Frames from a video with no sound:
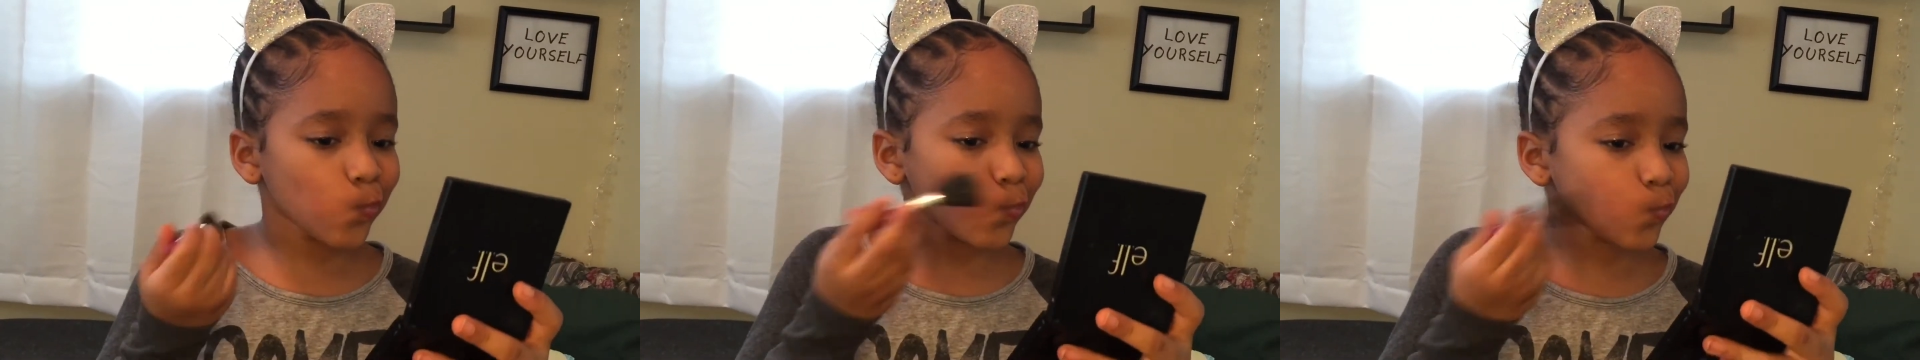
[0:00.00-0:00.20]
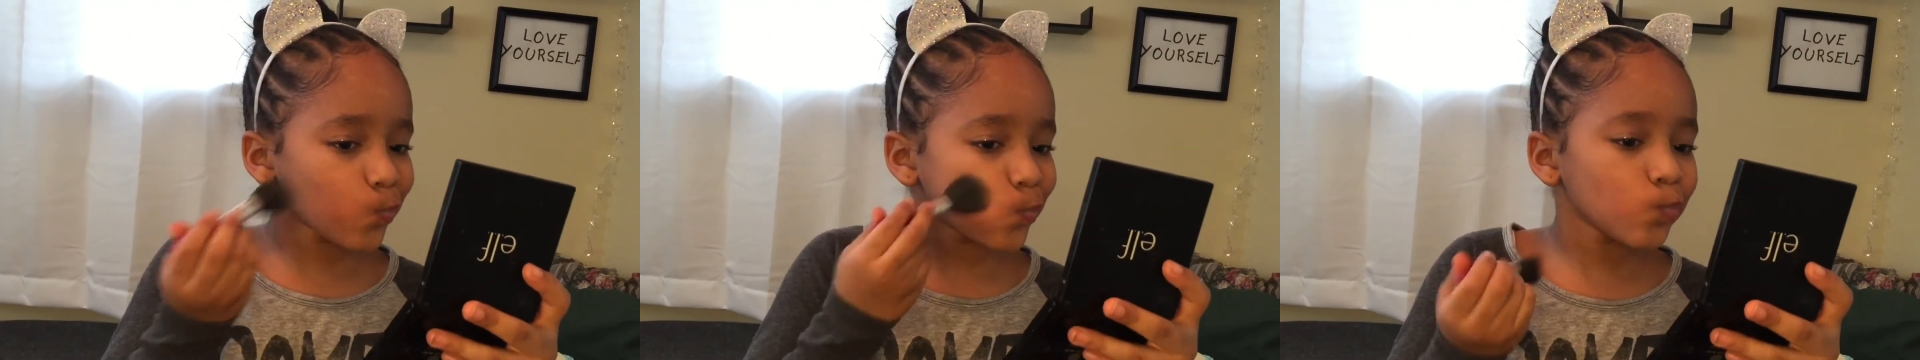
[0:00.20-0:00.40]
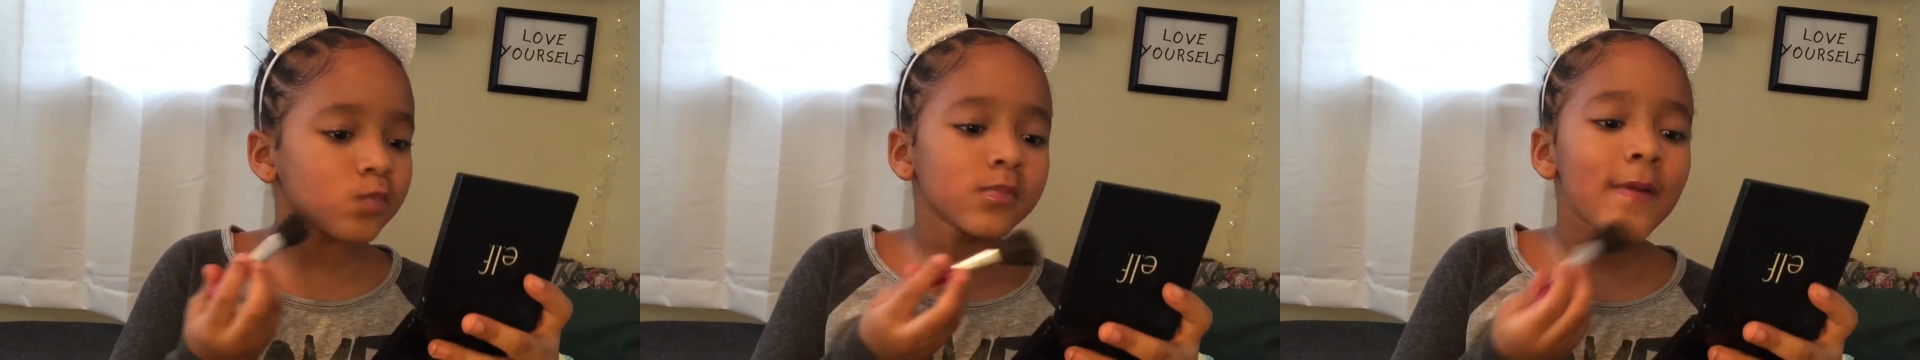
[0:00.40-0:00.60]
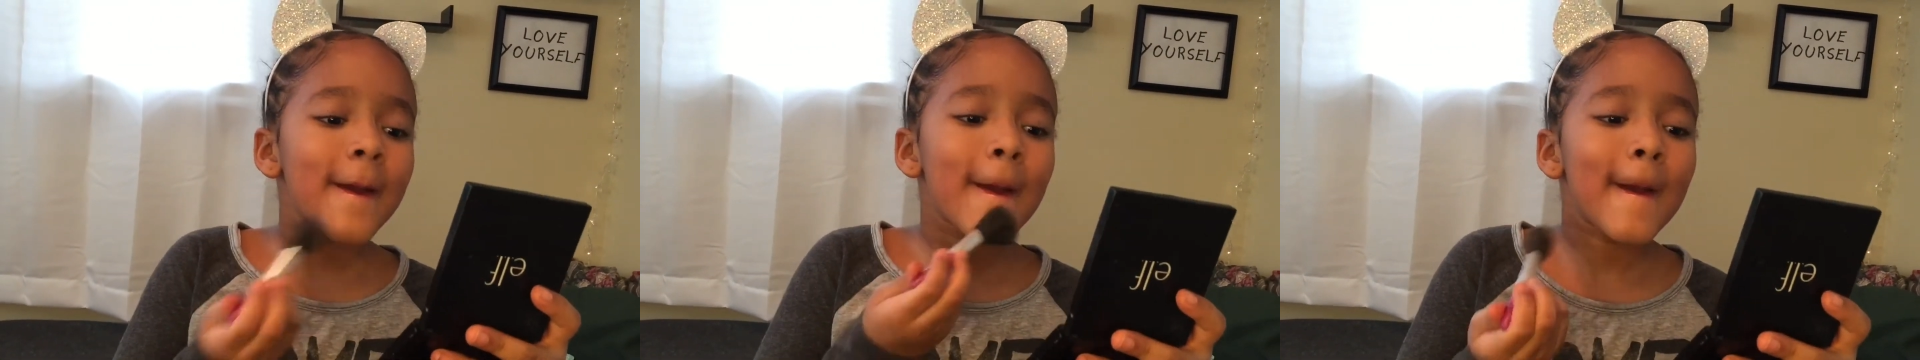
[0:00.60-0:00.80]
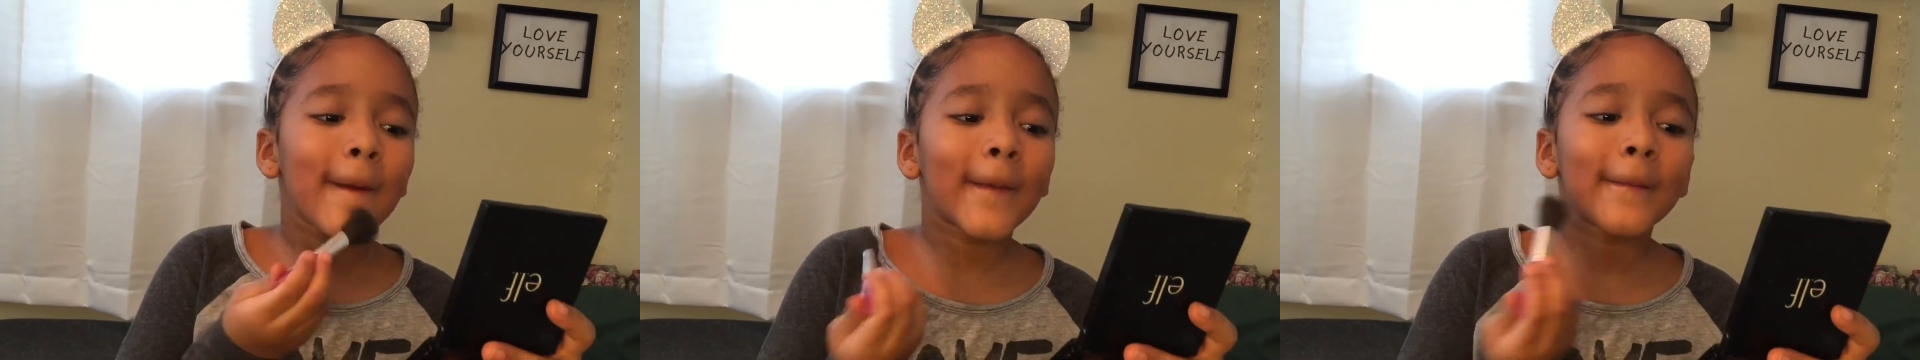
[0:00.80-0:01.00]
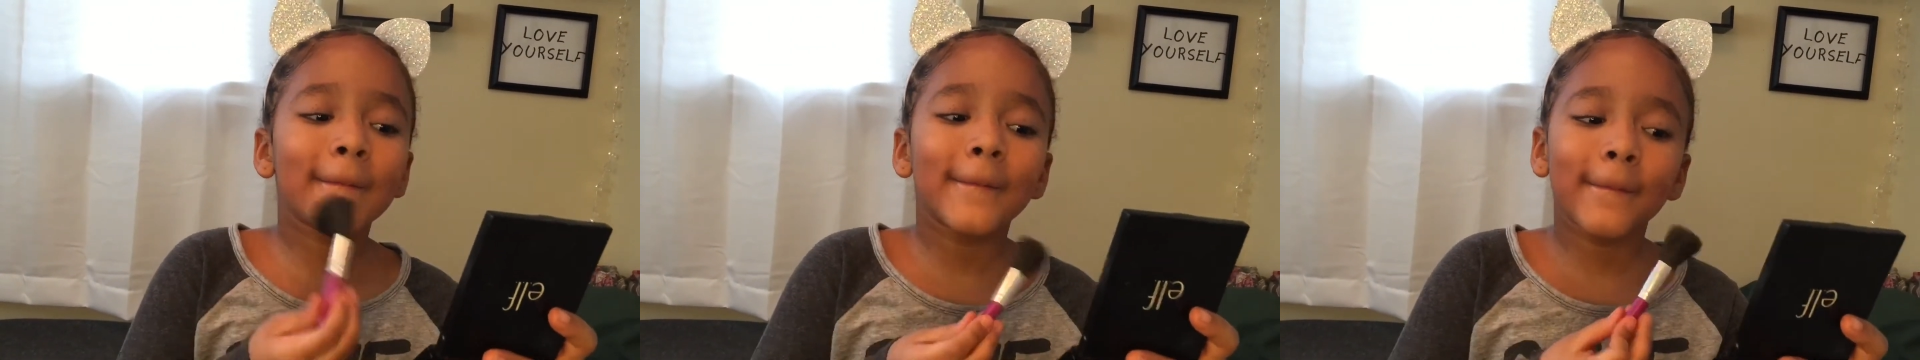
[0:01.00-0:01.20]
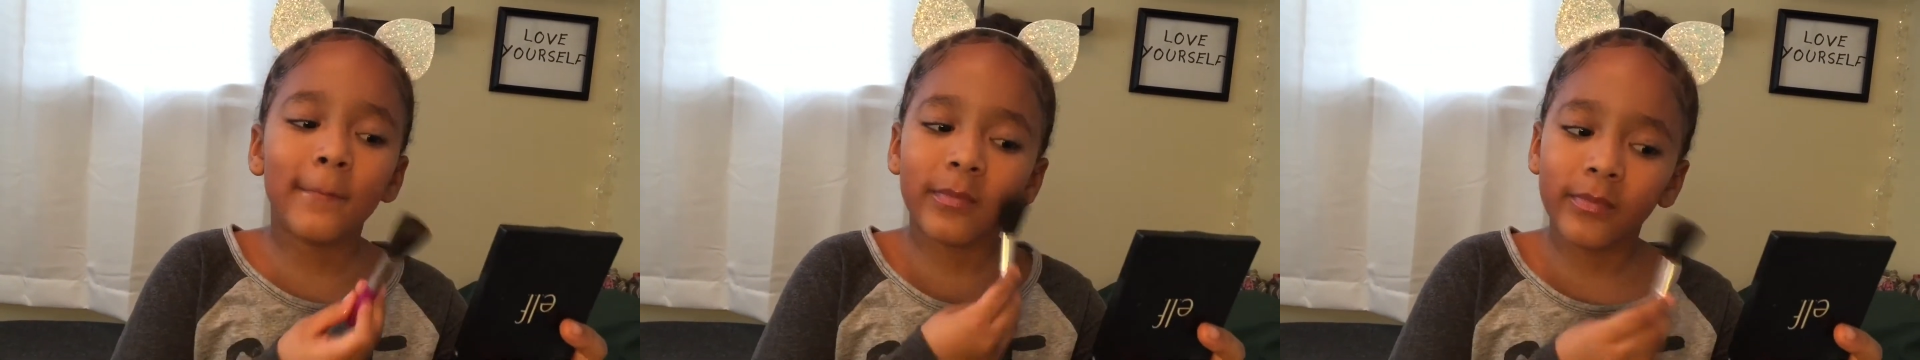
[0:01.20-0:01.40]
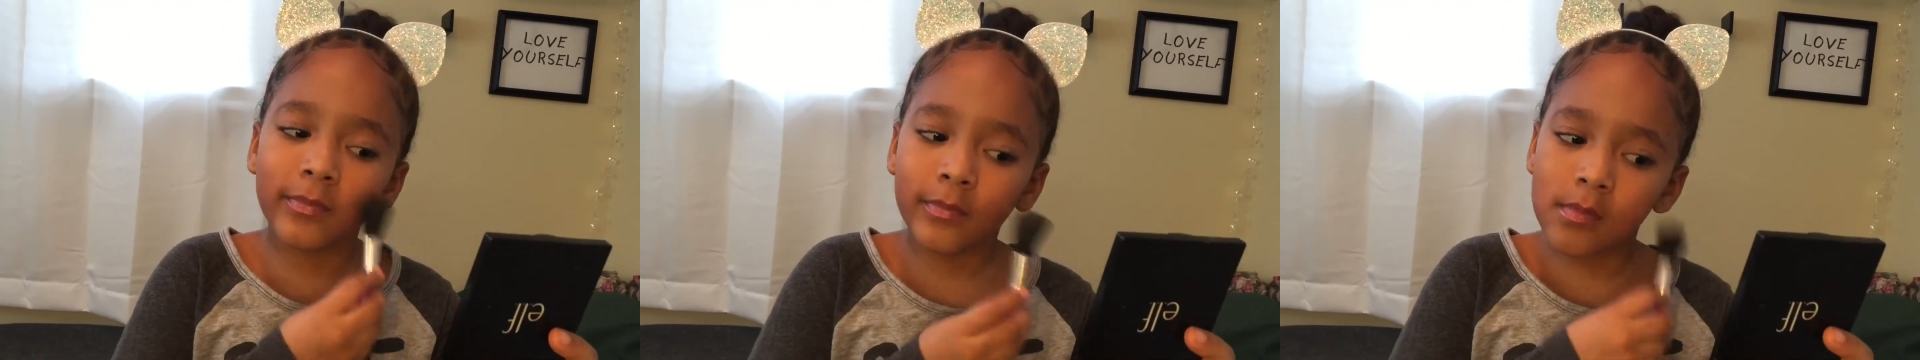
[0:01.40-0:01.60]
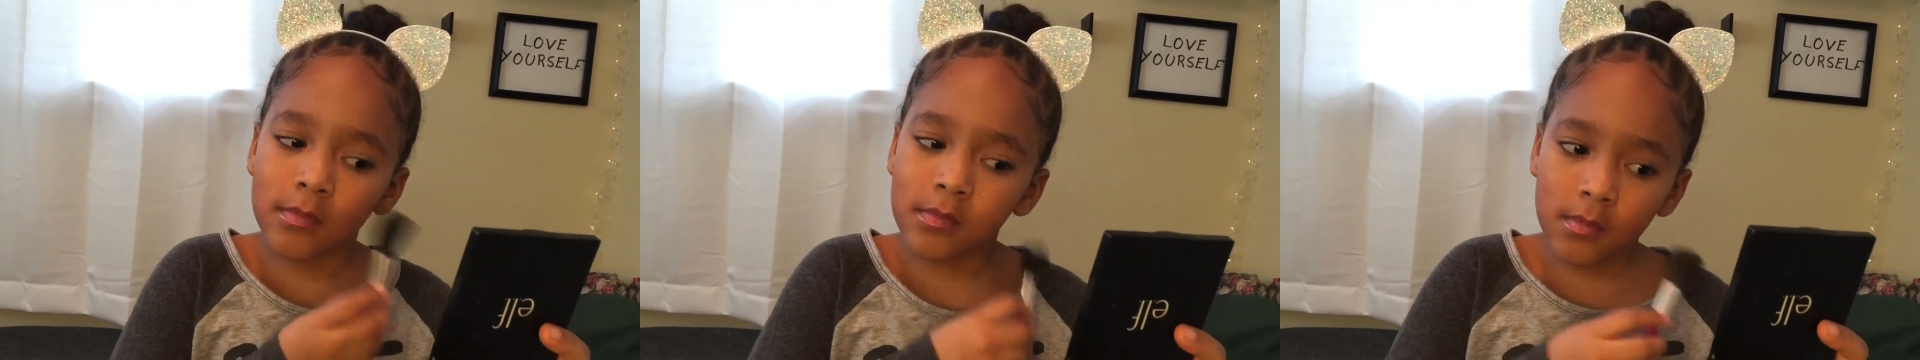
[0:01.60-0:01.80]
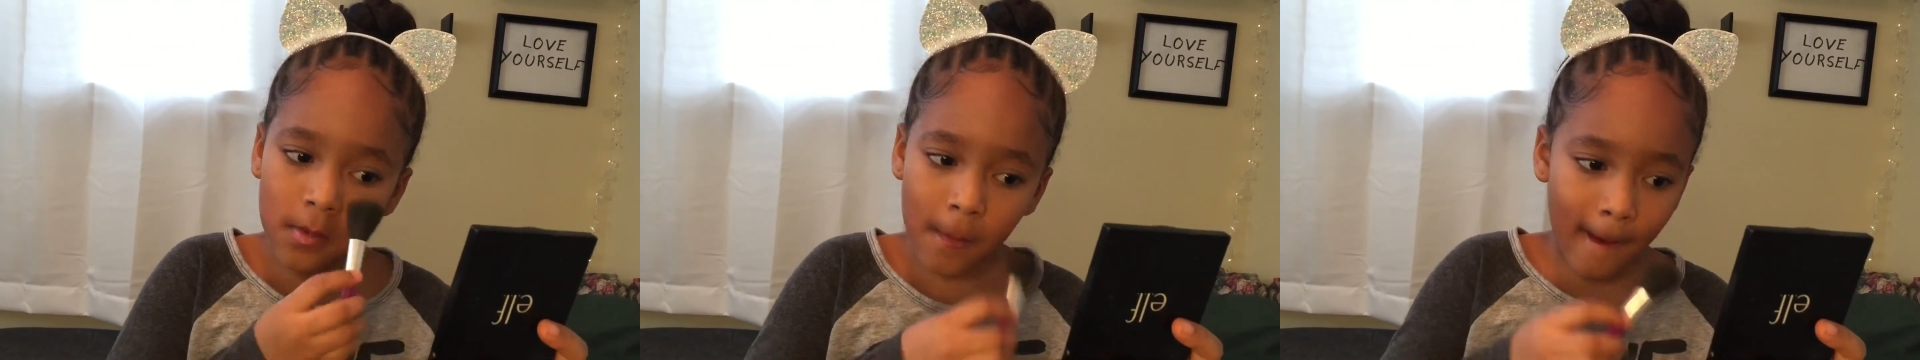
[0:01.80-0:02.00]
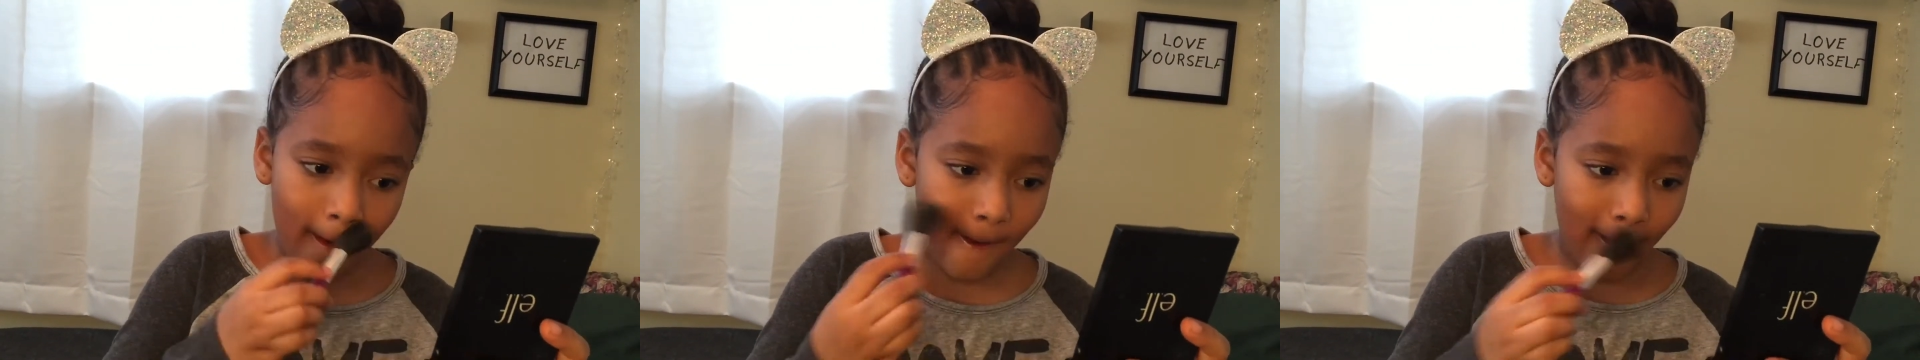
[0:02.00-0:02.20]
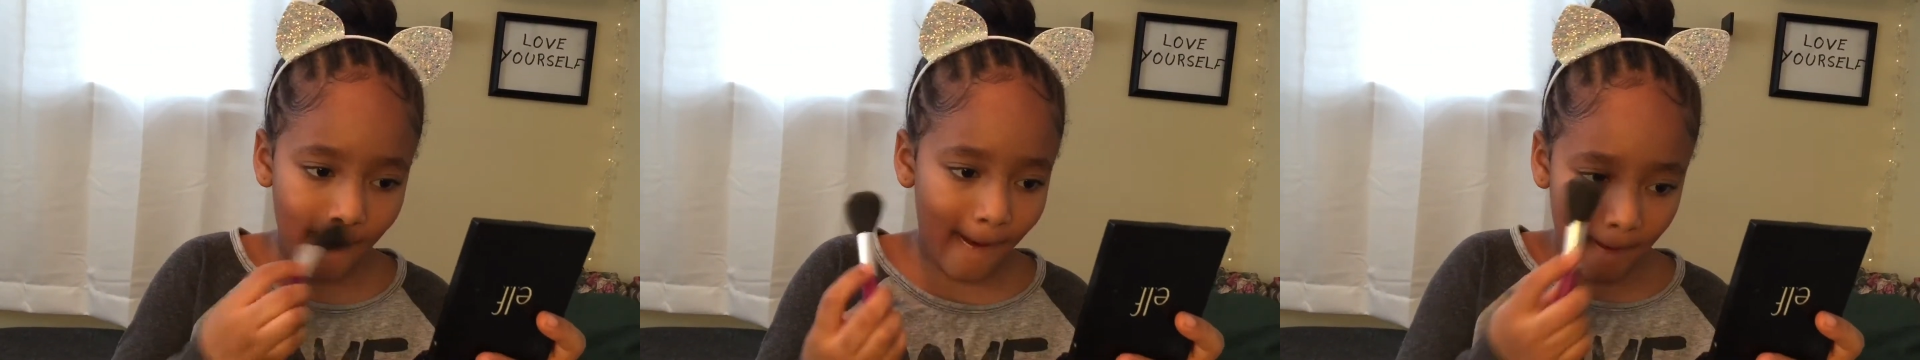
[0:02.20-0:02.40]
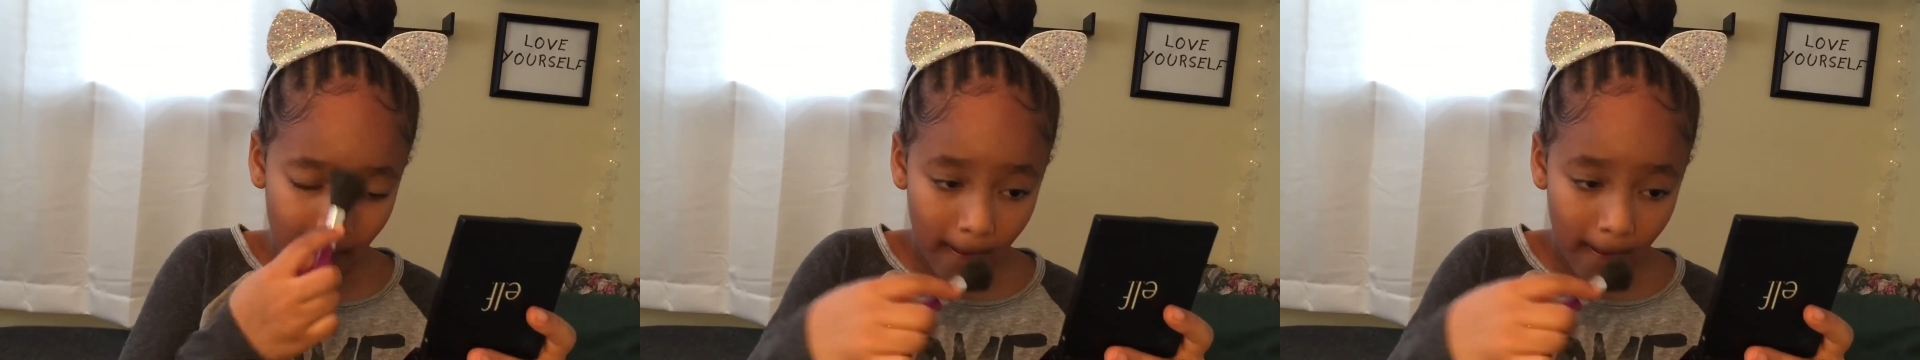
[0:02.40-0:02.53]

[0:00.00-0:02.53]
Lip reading: Then I don't really blend it in.